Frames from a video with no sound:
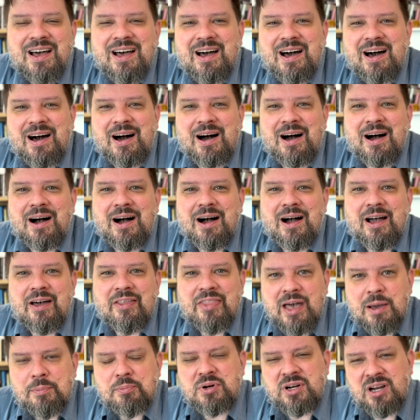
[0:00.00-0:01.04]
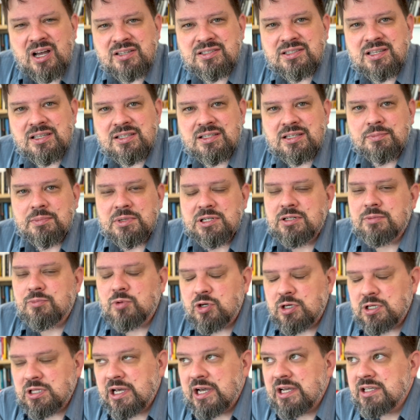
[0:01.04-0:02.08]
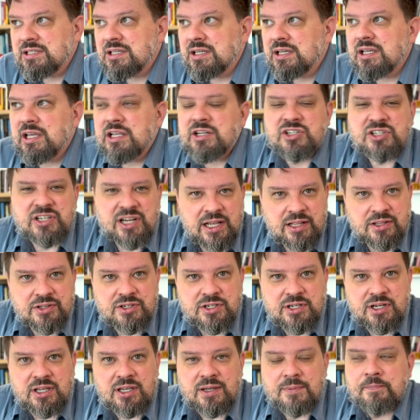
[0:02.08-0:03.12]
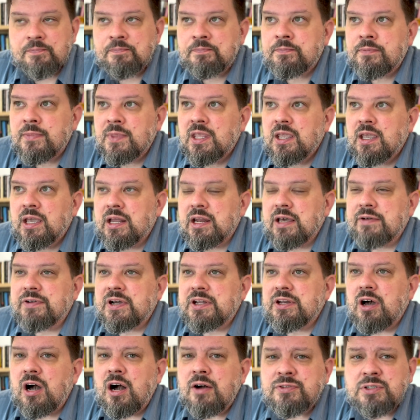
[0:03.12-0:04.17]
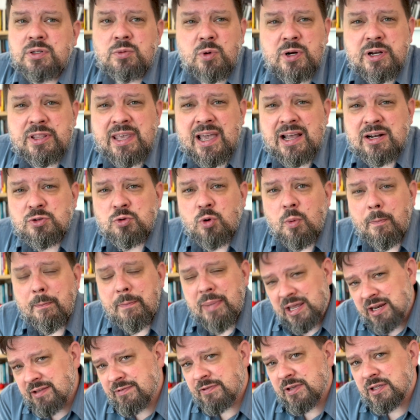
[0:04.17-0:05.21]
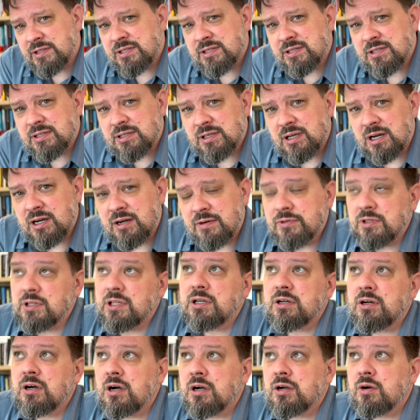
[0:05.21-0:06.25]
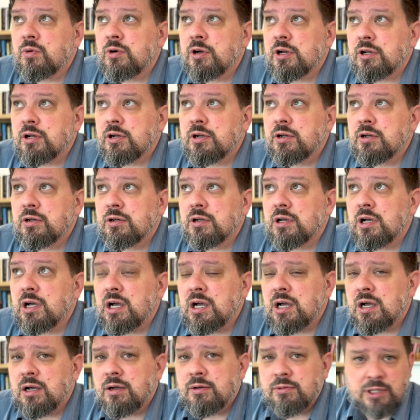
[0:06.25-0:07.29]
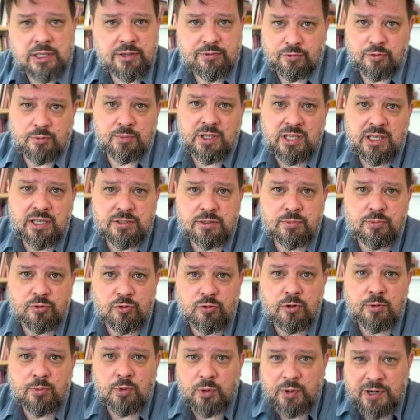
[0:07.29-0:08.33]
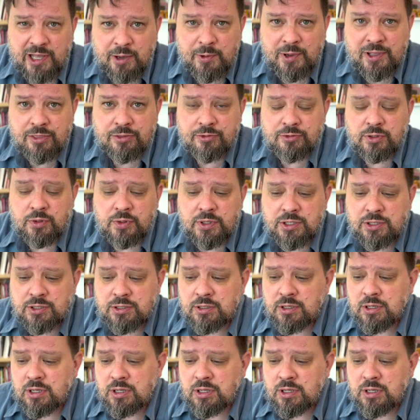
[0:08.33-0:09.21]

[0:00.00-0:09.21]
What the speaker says: And that process can be demoralizing and challenging. And I find often one of the actual benefits of the Lecoq work, like for me as a performer when I went through it,